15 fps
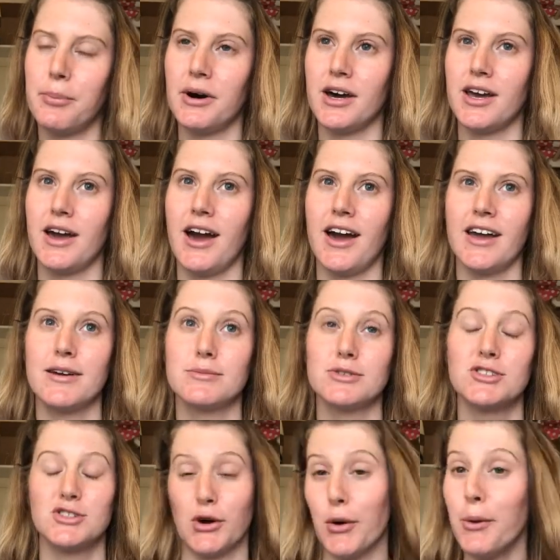but I am
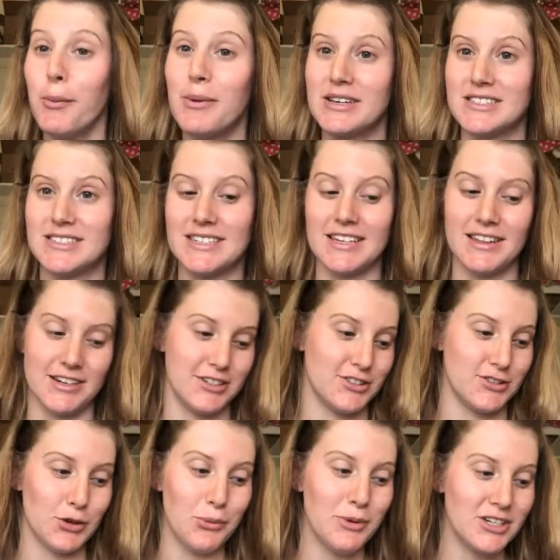so busy,
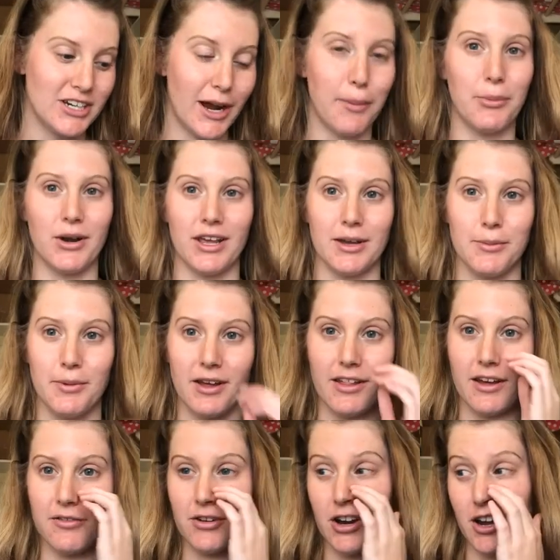there's so much happening in my
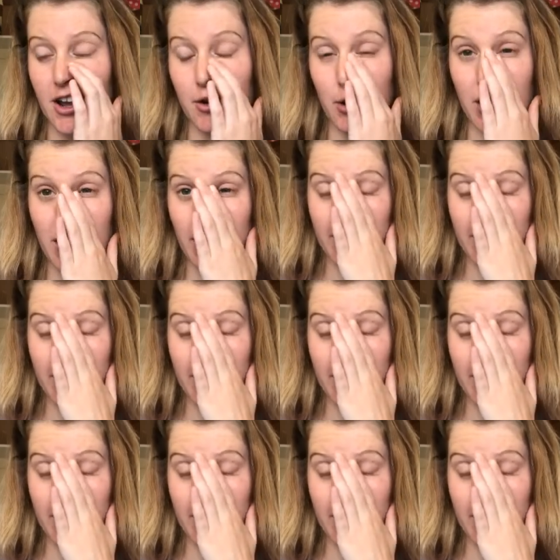life right now,